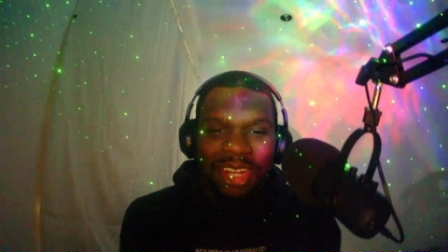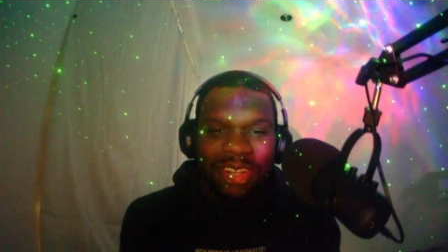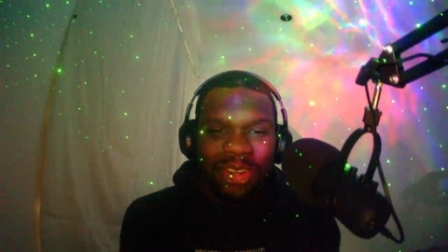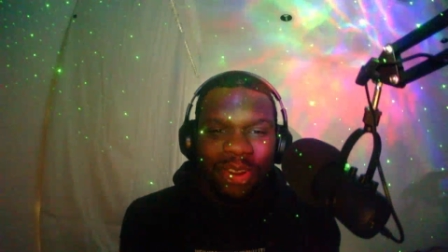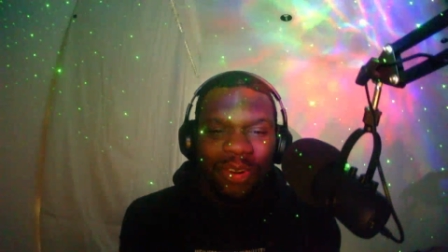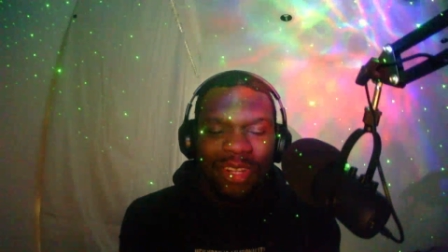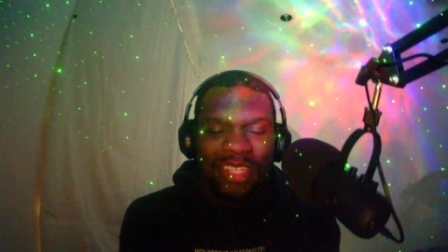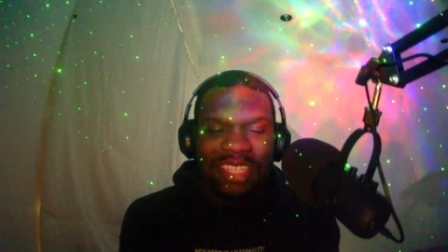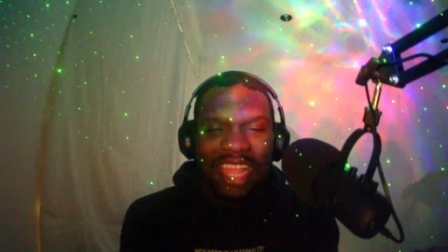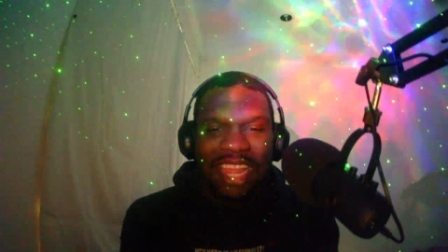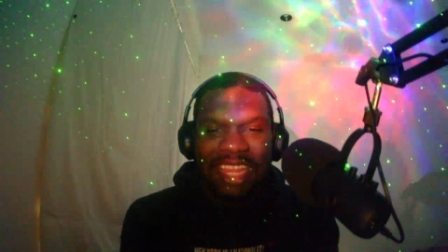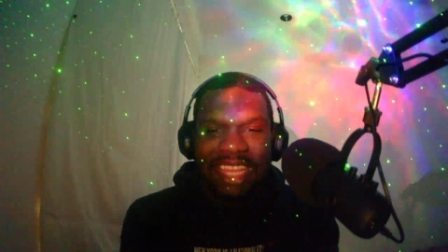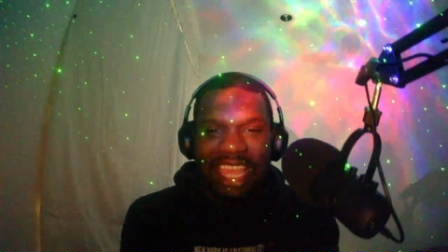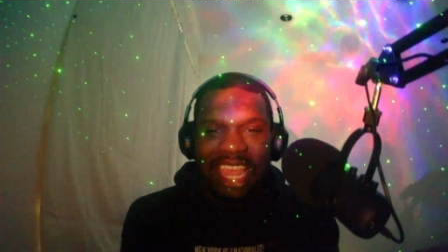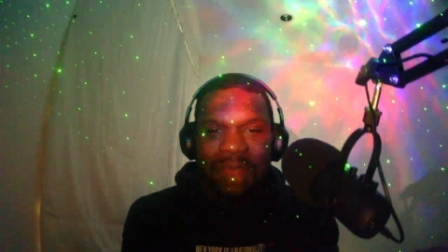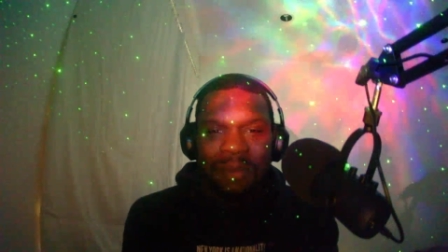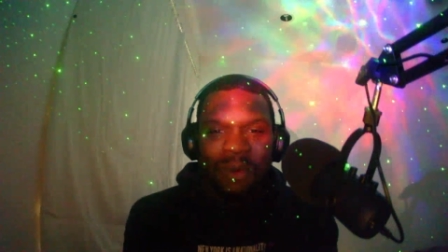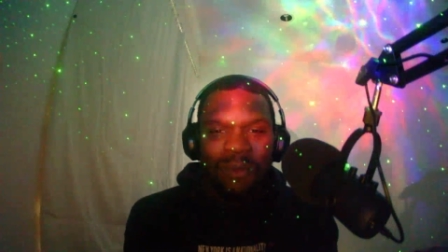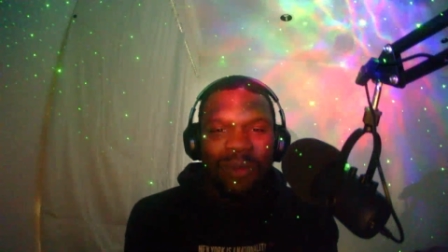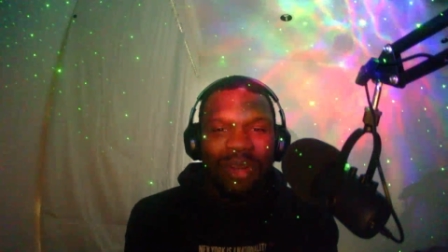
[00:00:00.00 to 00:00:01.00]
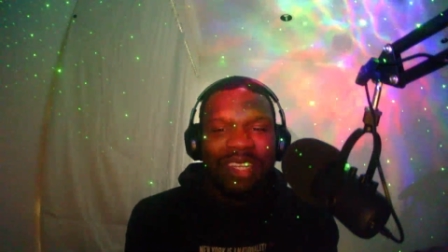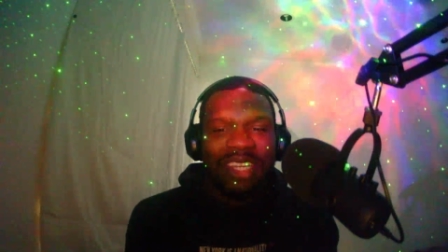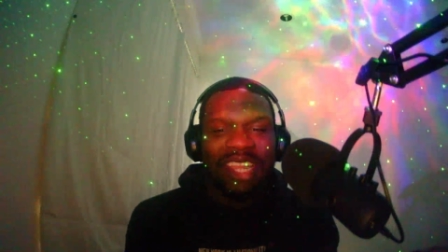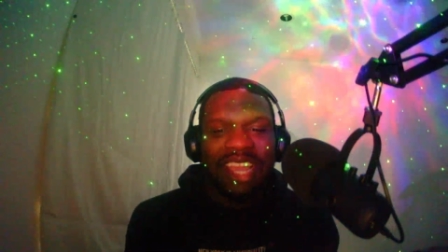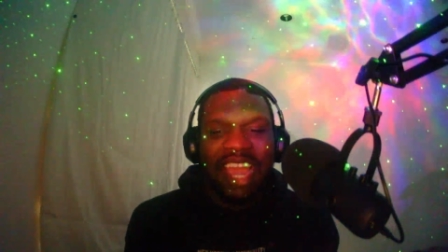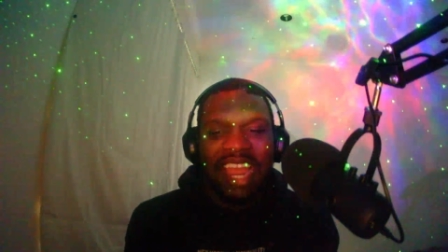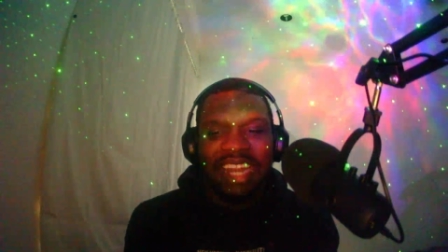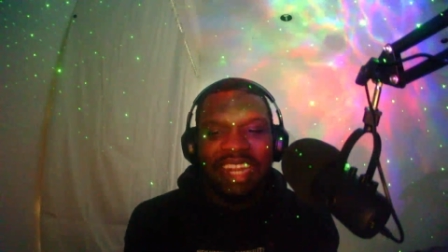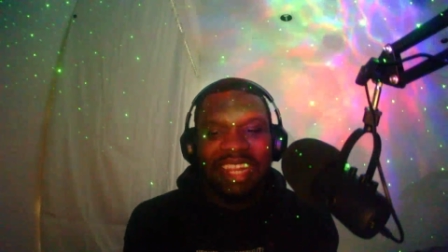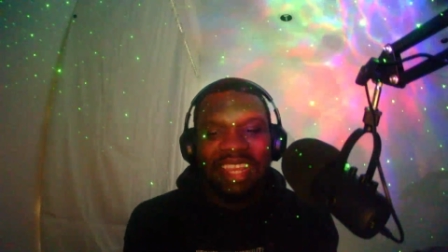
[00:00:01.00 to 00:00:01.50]
dudes that came up with
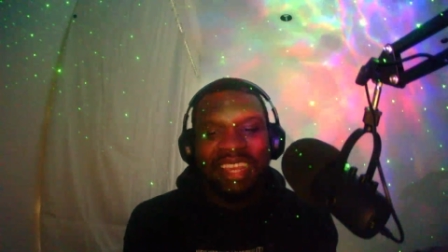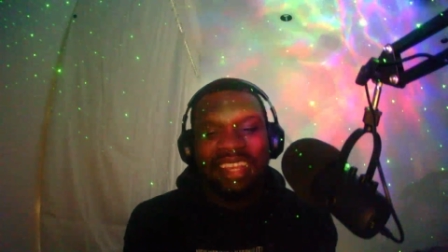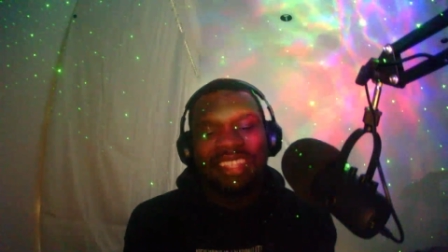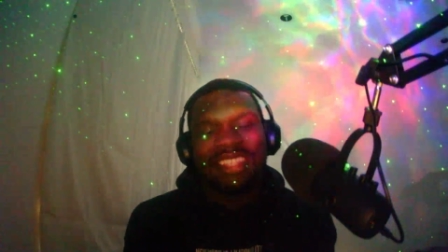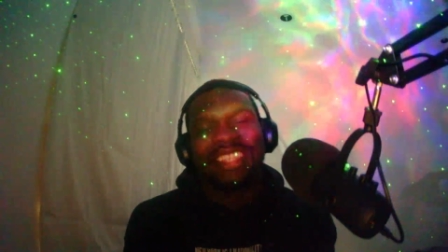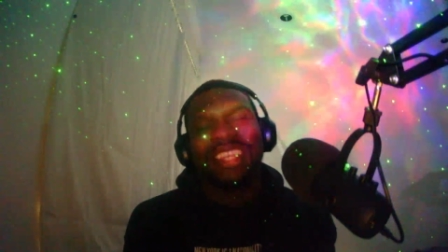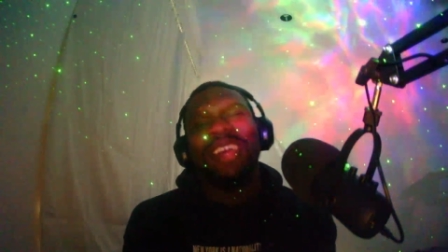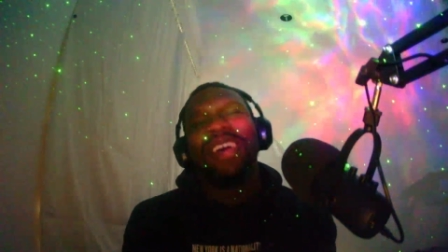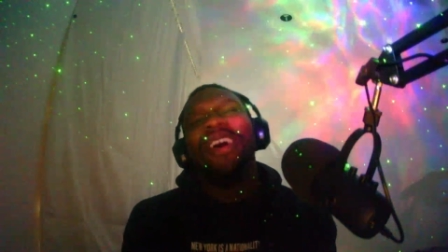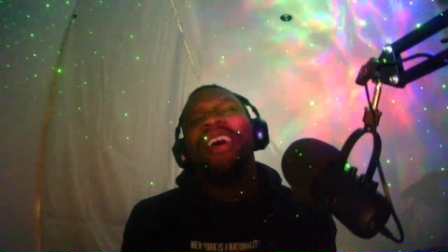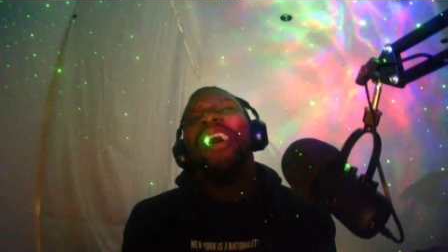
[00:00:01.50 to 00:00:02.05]
the ideas.